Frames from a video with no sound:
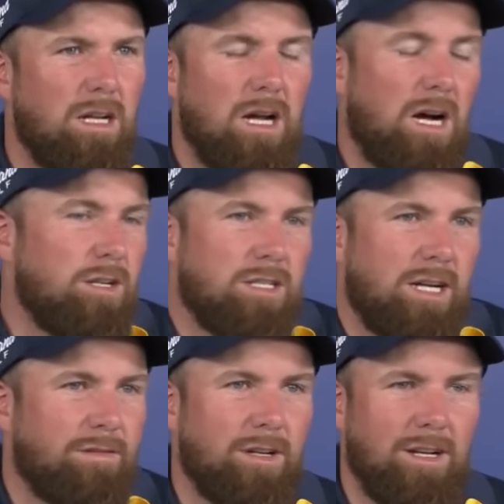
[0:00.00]
I just
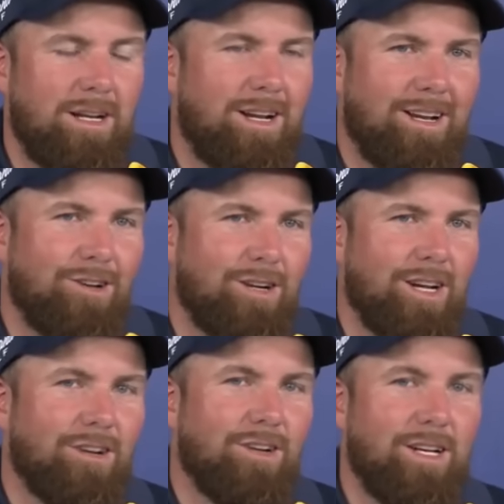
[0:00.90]
have to look.
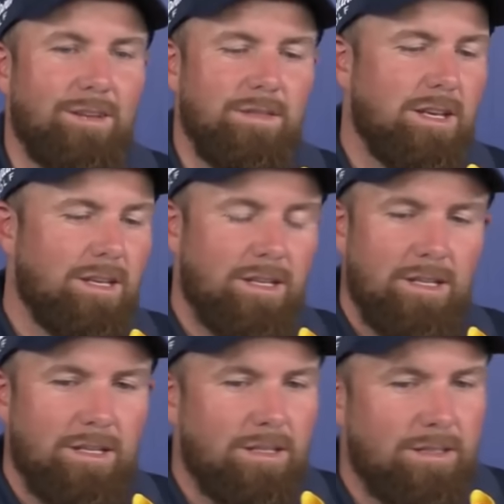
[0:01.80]
I'm gonna
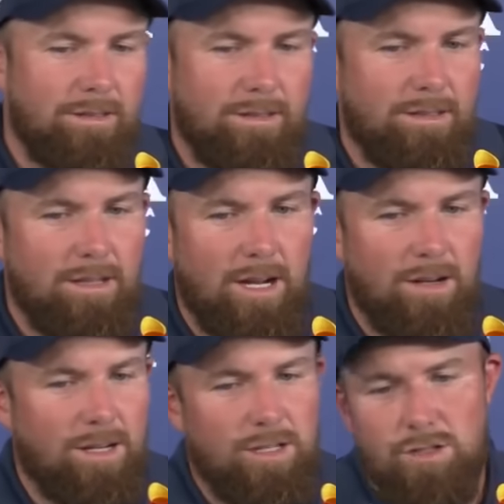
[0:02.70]

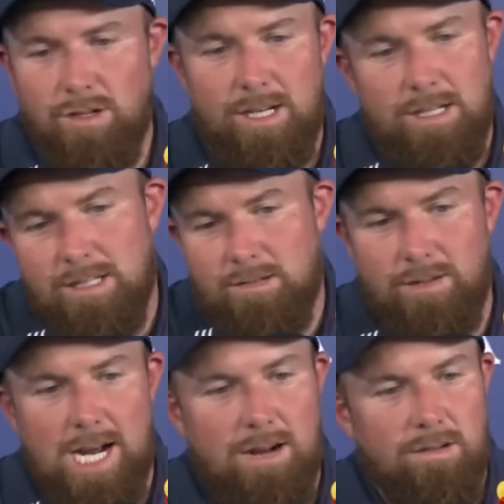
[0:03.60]
enjoy this
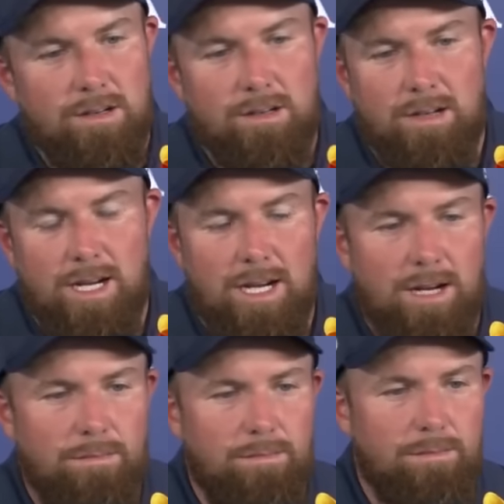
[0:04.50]
round.
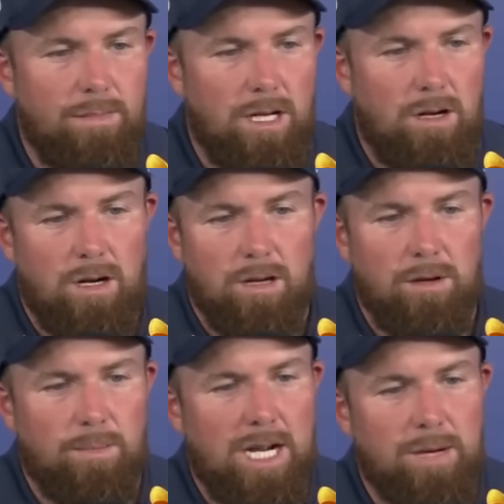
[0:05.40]
You know, I'll
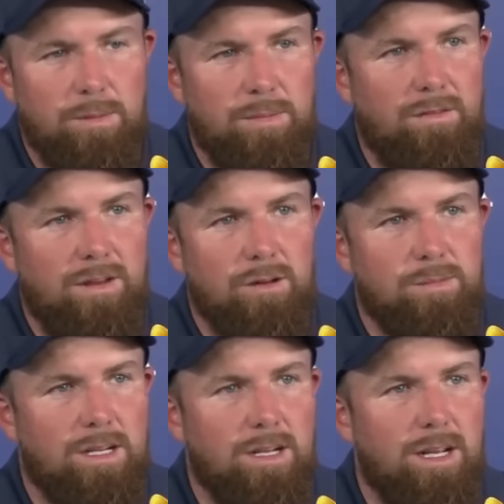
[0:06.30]
go back, put my feet up
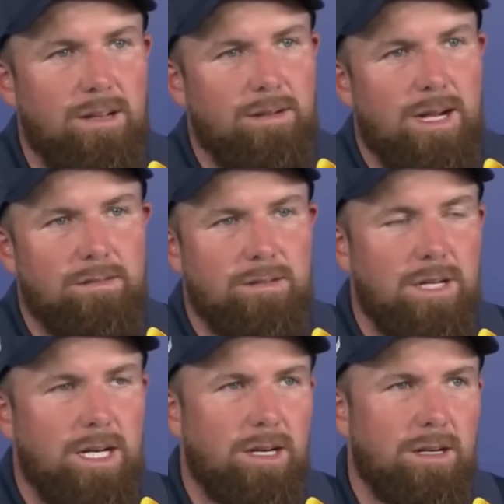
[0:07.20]
tonight, have some
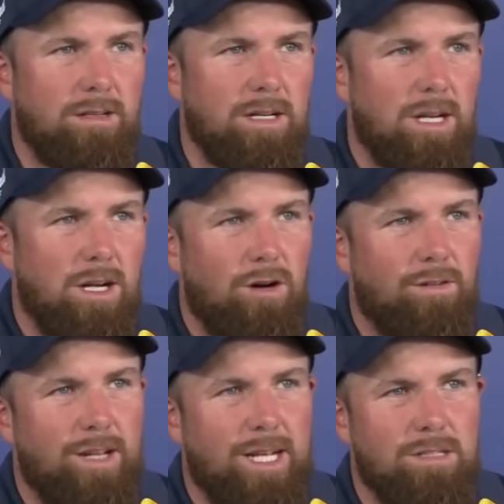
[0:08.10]
dinner,
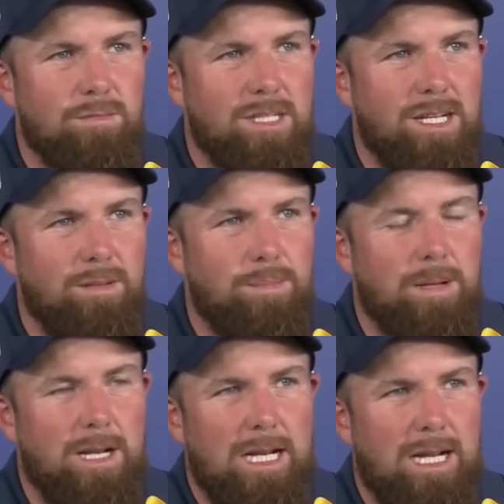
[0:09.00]
hopefully get some sleep,
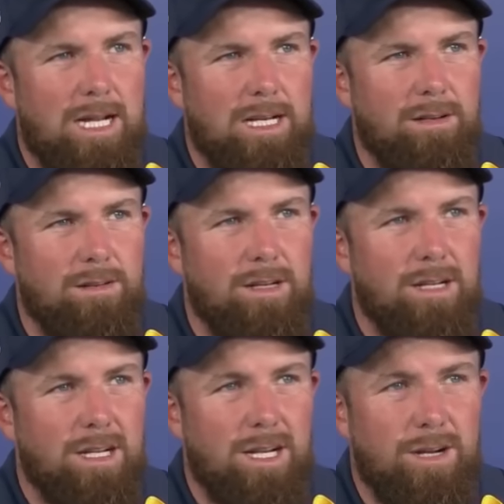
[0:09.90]
and
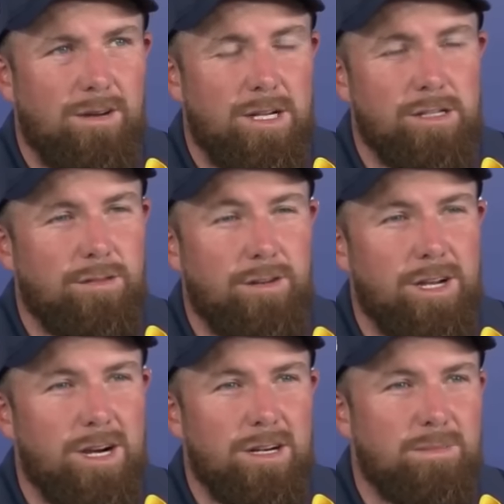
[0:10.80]
get out. And I'll just
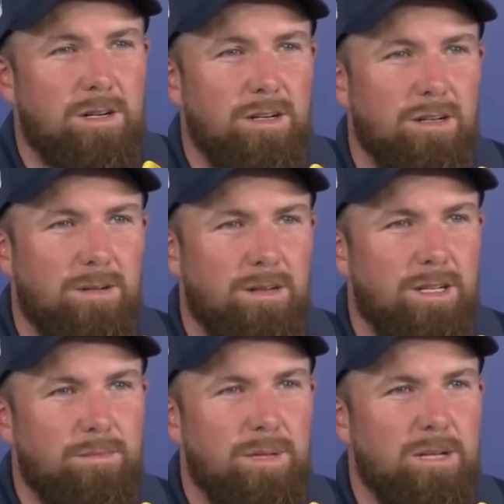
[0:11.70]
fight hard tomorrow and go out and
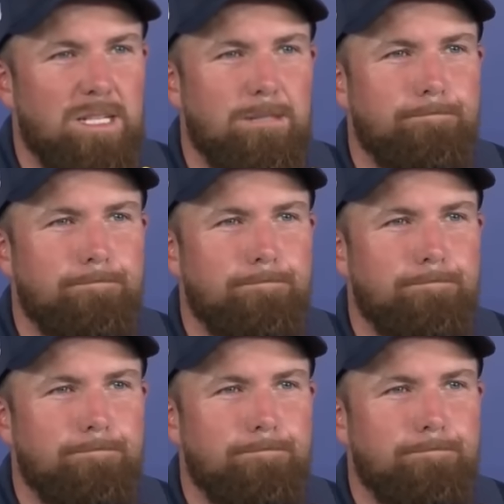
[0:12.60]
give my best.